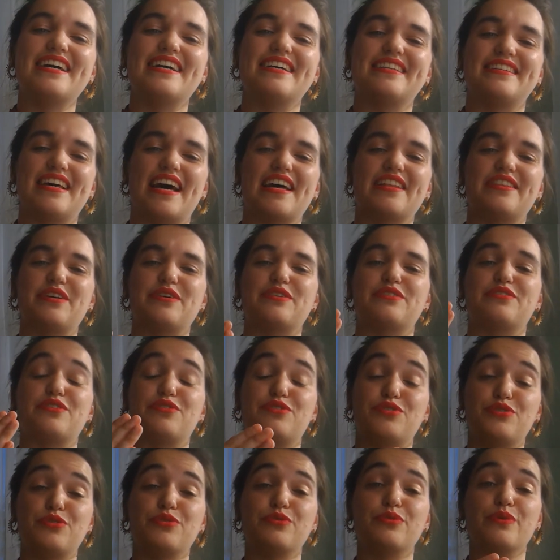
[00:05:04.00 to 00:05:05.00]
is that there's the
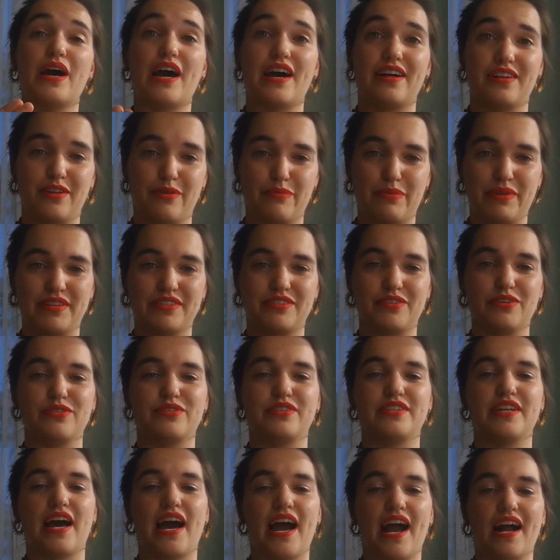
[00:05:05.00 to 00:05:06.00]
two elements.
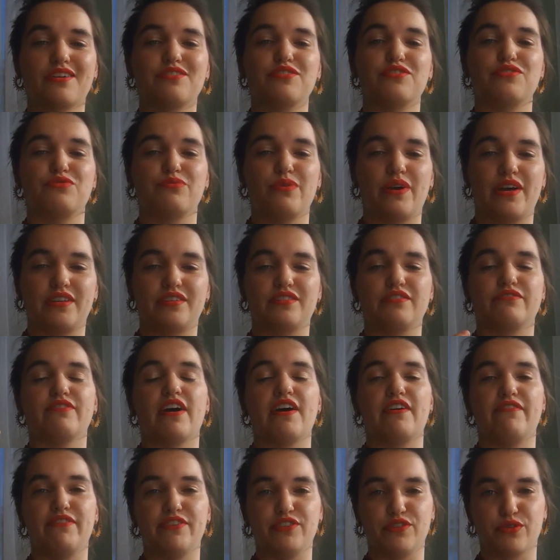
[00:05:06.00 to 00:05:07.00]
There's the actus reus, the
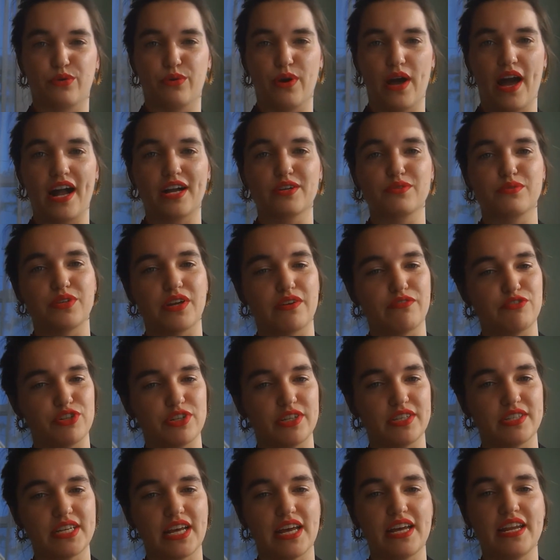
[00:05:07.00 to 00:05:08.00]
5 physical acts I've
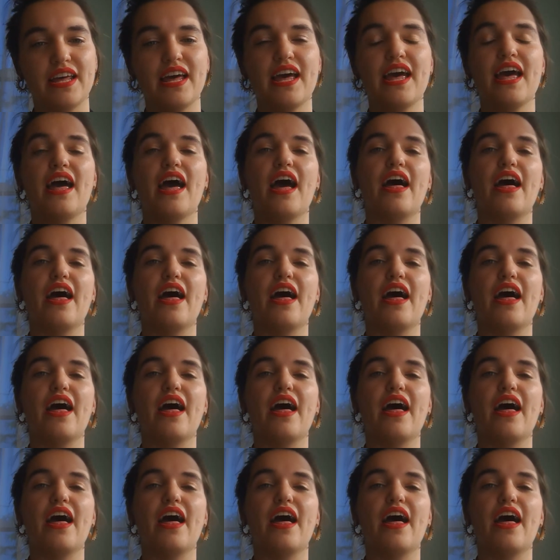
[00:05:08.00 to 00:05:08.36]
just said,